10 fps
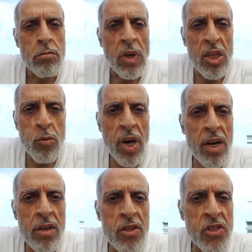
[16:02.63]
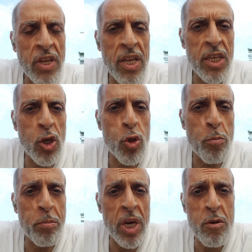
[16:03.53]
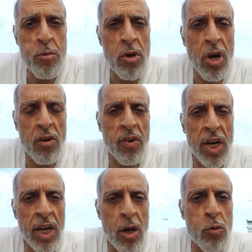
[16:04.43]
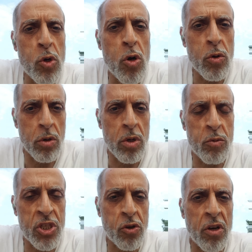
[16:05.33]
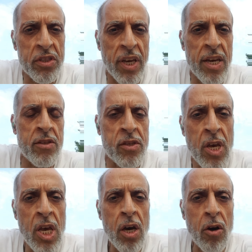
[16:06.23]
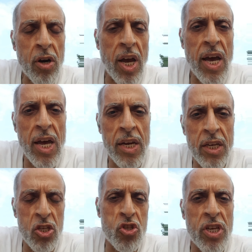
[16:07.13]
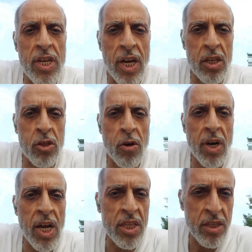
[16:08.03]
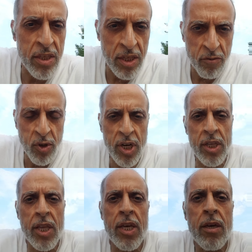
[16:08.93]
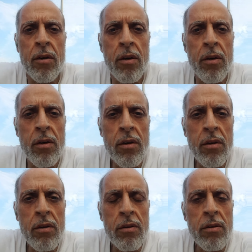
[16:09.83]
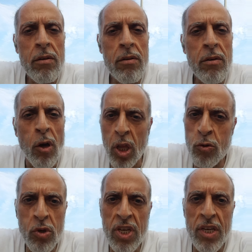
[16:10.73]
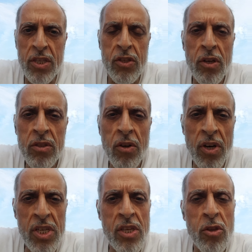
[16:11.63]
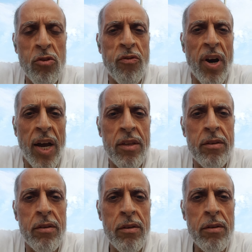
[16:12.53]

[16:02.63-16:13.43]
And we are understanding the big book of Allah, which contains Quran, Injil and Torah differently. And it's not a reason to fight.